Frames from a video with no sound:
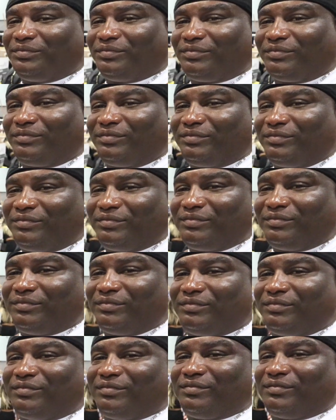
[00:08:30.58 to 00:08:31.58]

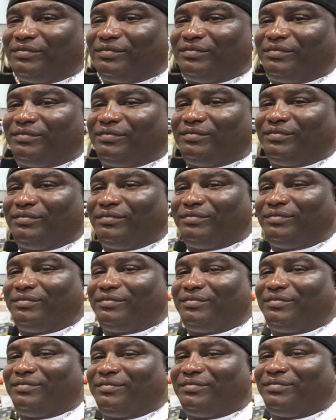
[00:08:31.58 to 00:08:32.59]

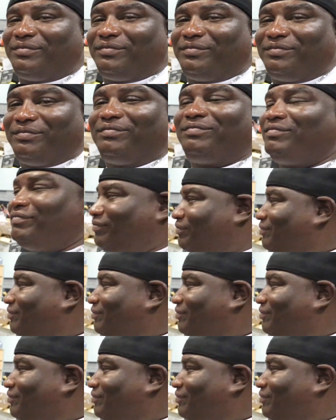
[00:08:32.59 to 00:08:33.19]
The person shown says nothing.